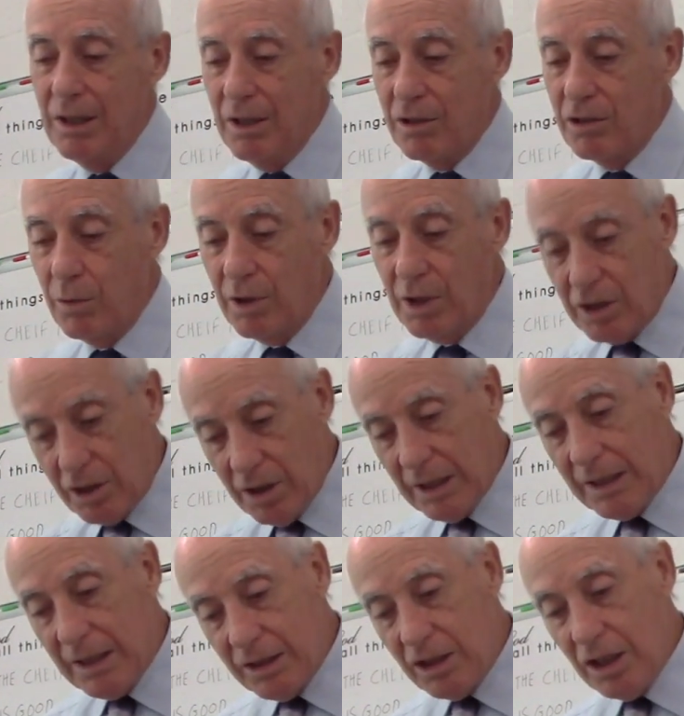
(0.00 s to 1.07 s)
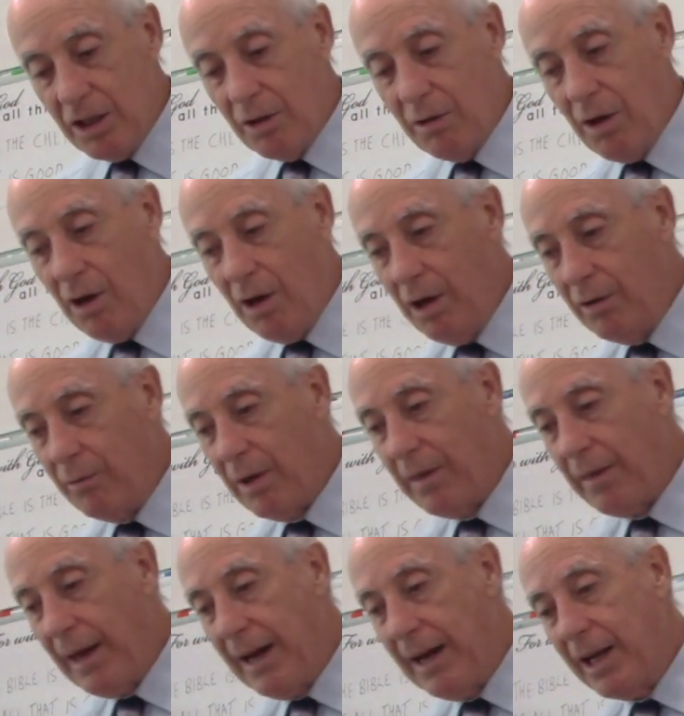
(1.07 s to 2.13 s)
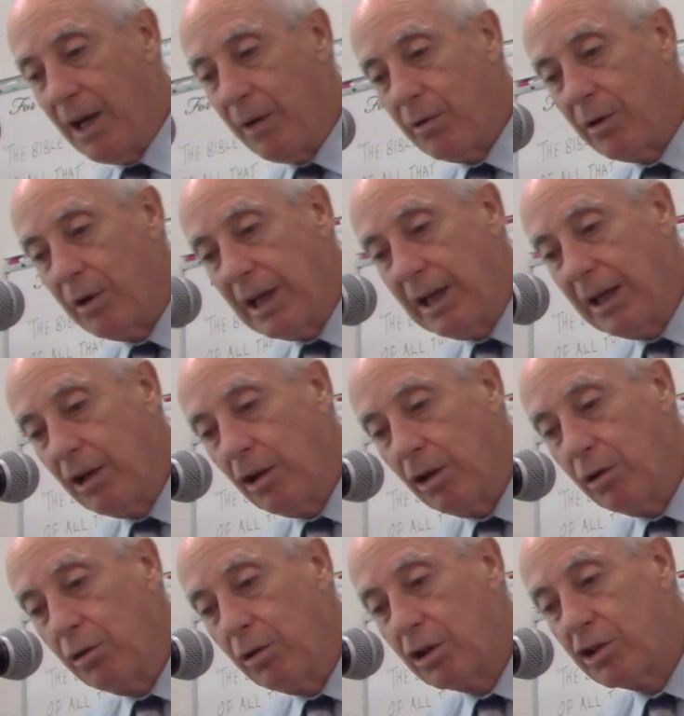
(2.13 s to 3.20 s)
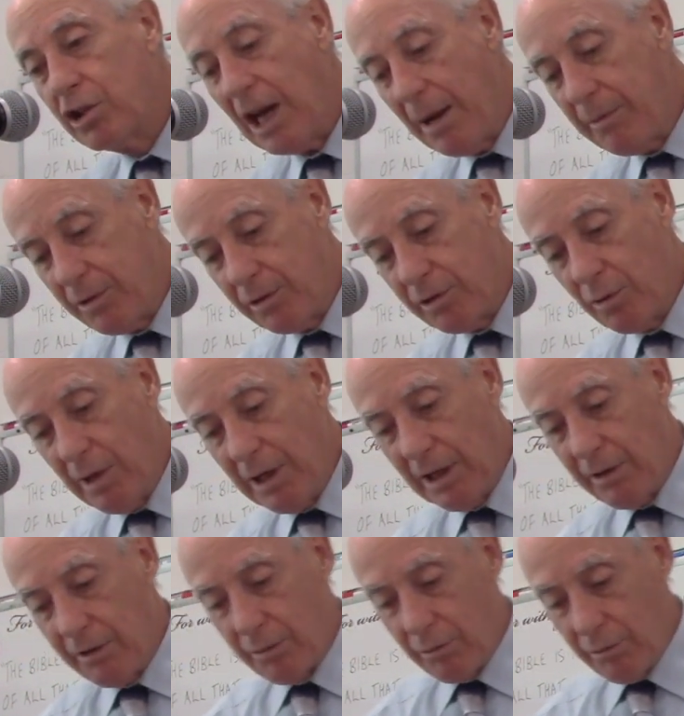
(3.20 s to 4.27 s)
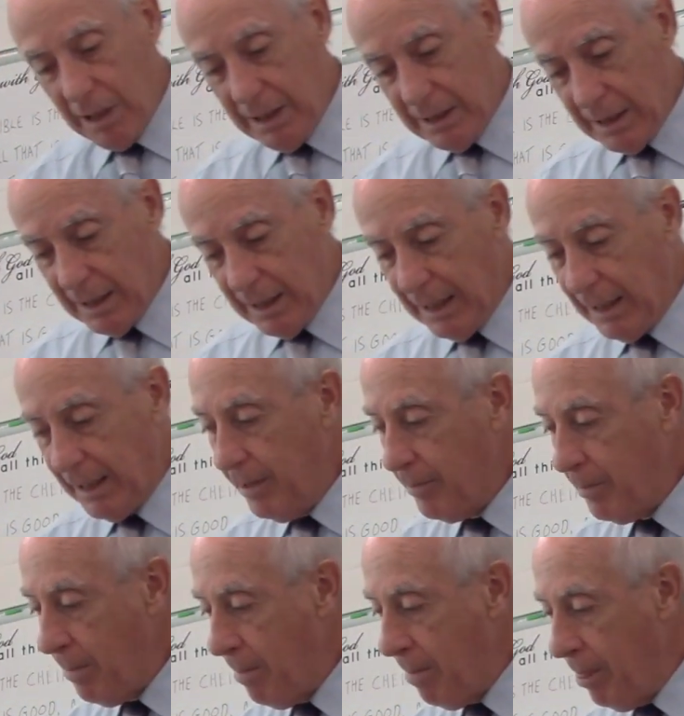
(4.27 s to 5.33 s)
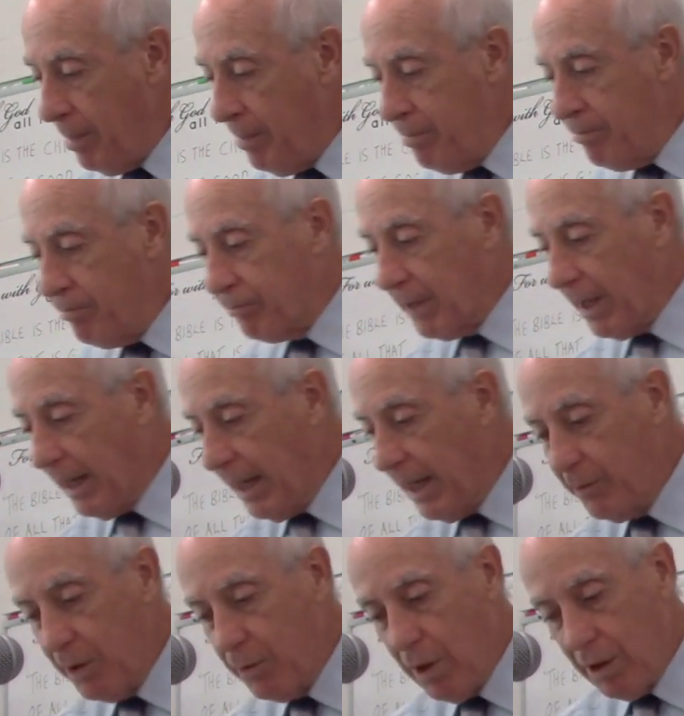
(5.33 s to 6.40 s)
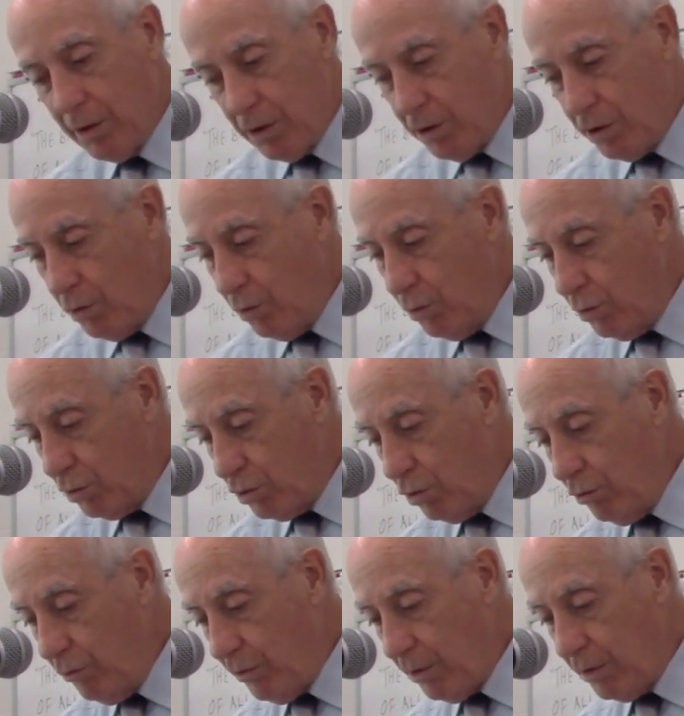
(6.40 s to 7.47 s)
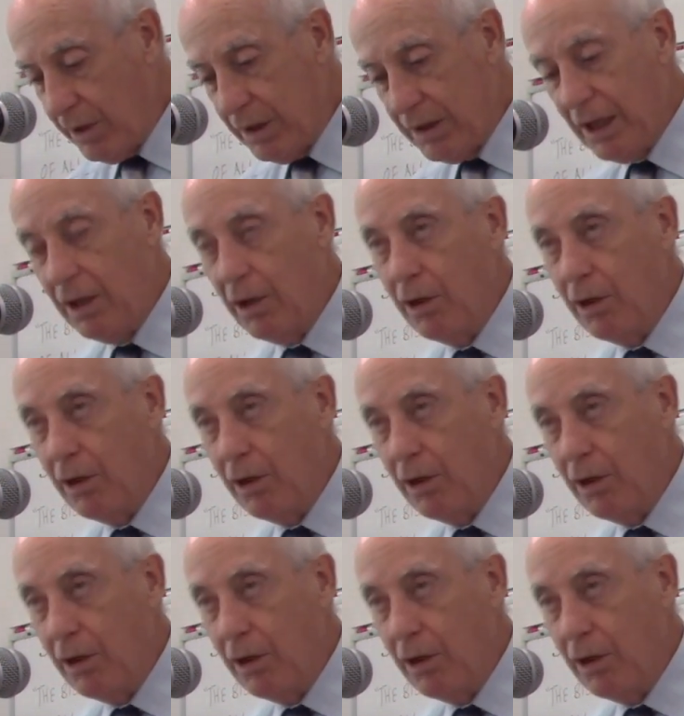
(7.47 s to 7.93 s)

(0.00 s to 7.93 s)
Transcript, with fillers: So we're just going to continue on with that. Now we're in Luke chapter 23 today, and we want to do two verses in